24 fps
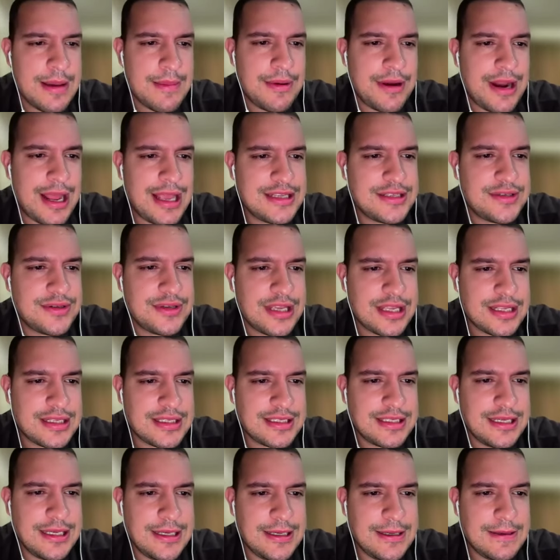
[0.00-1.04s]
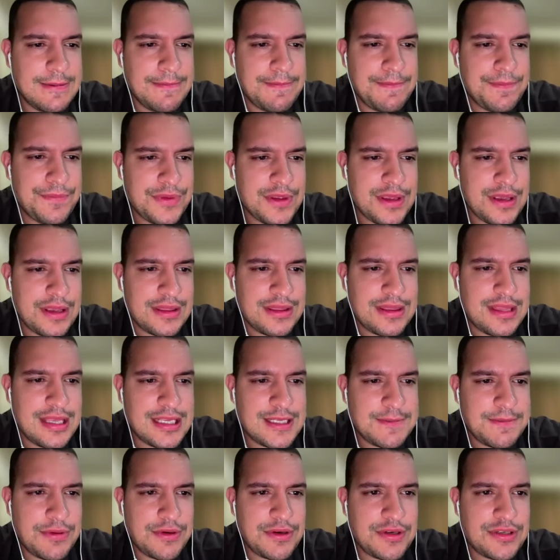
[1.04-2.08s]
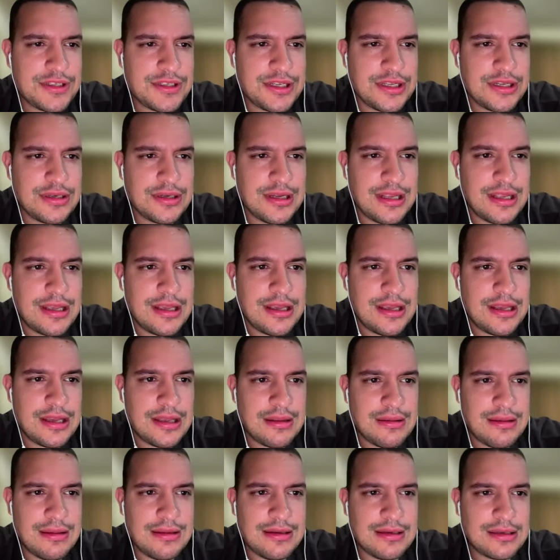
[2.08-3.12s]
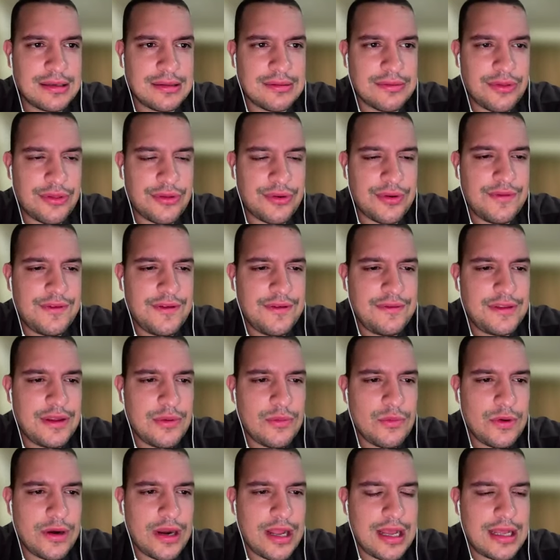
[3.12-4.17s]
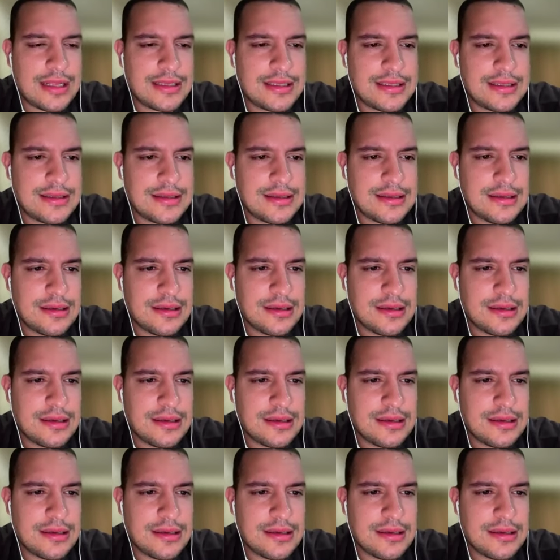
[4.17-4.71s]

But as you can see, this person, look, 351 ads.